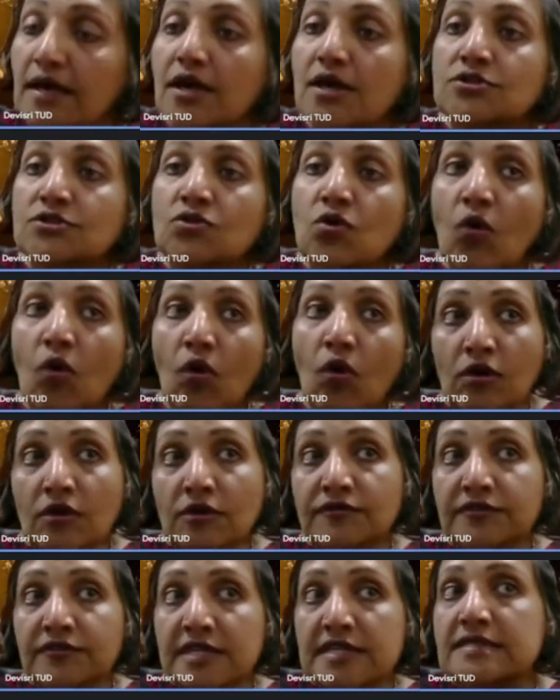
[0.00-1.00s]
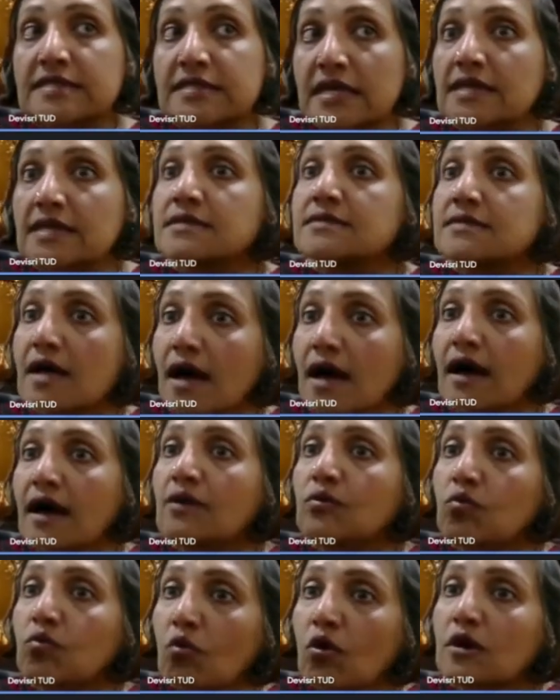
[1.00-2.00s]
So all of these things
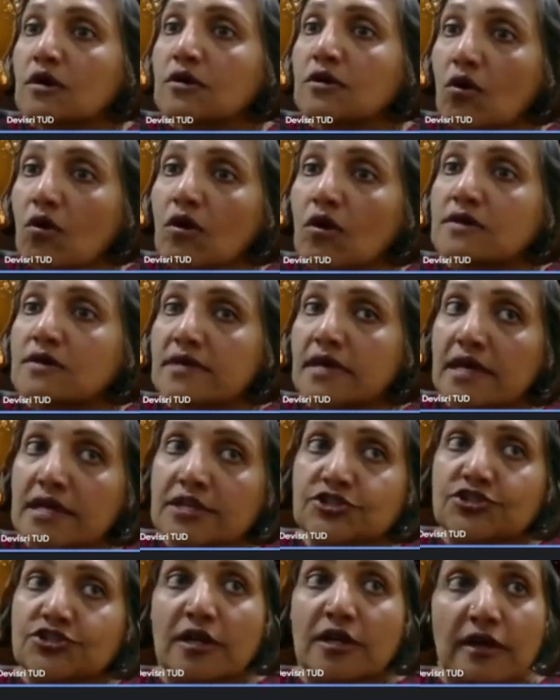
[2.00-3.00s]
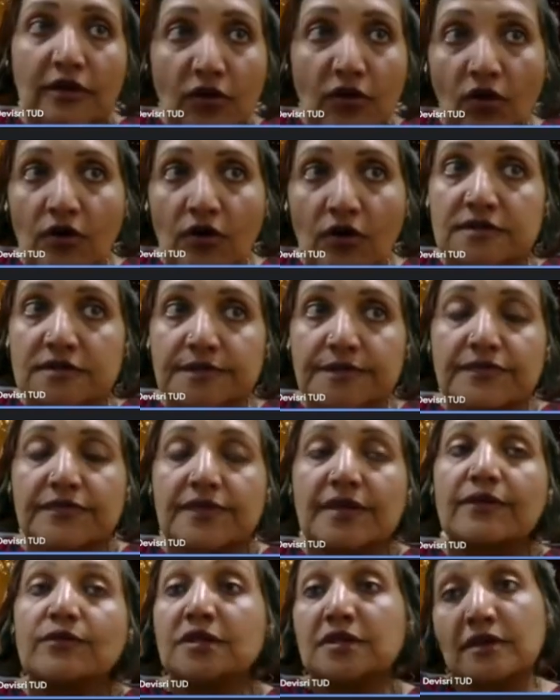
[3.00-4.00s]
are what cause aging in dogs.
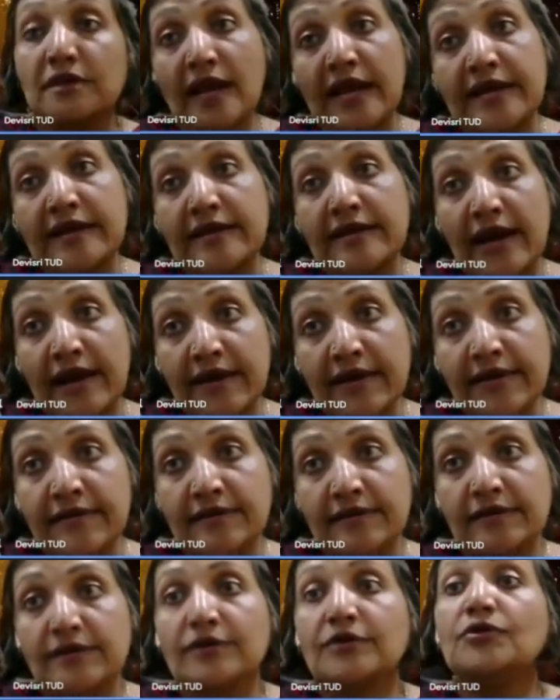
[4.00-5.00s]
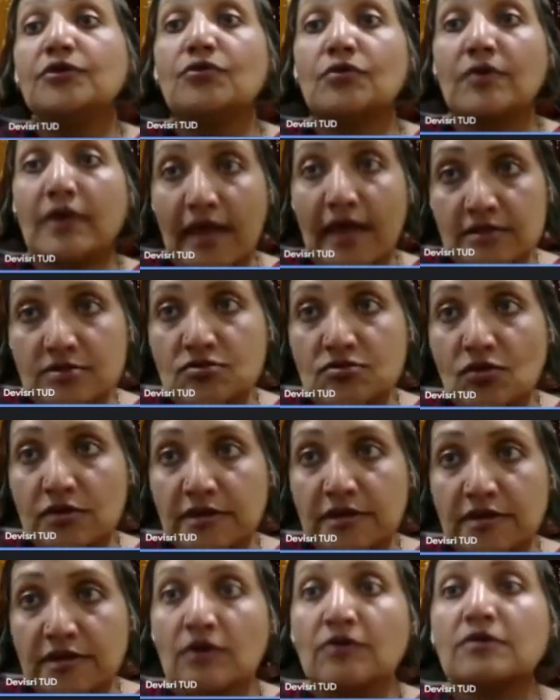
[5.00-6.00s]
With the right diet, you can sort
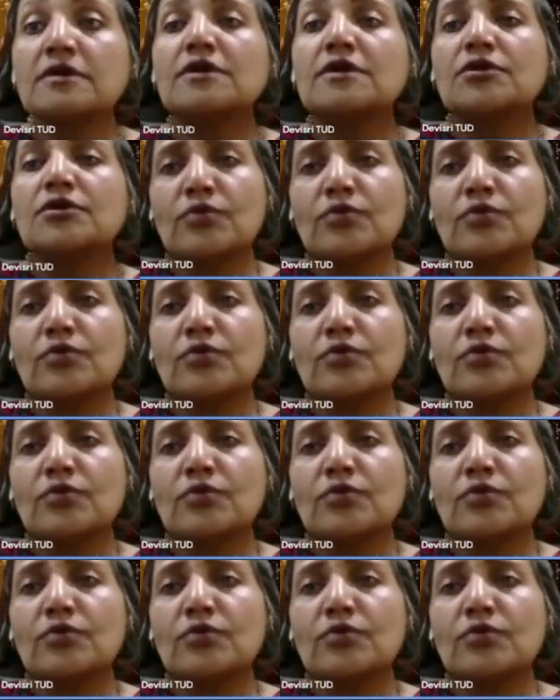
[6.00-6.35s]
it out to an